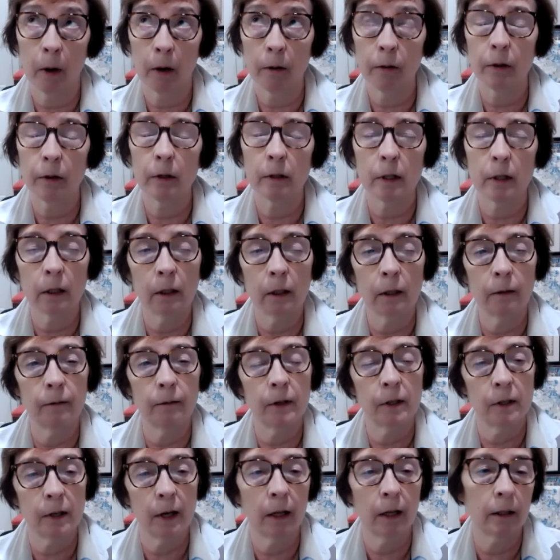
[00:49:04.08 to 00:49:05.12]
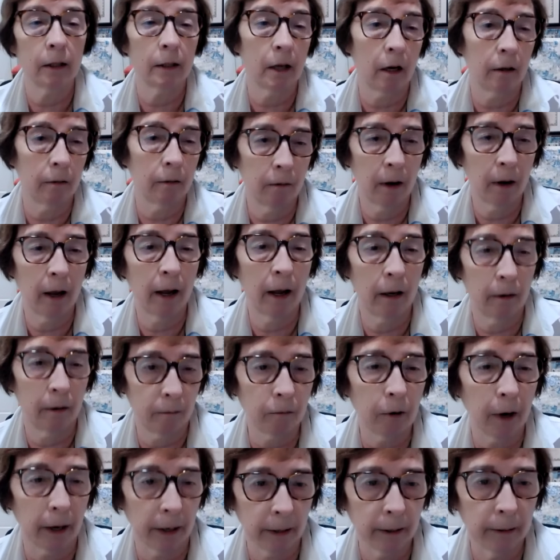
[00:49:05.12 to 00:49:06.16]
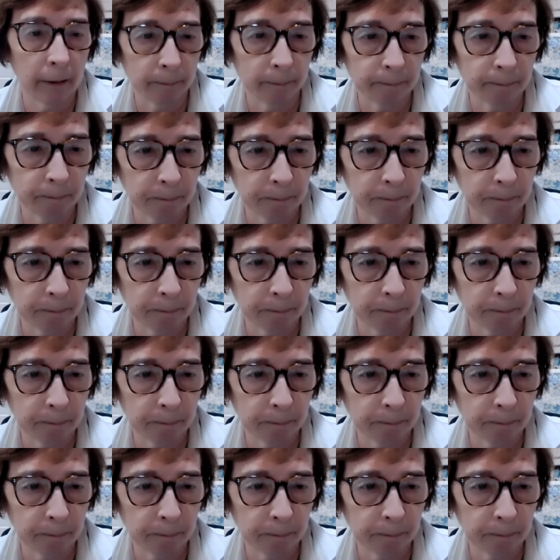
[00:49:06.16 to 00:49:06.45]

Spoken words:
month as Elie Wiesel and Anne Frank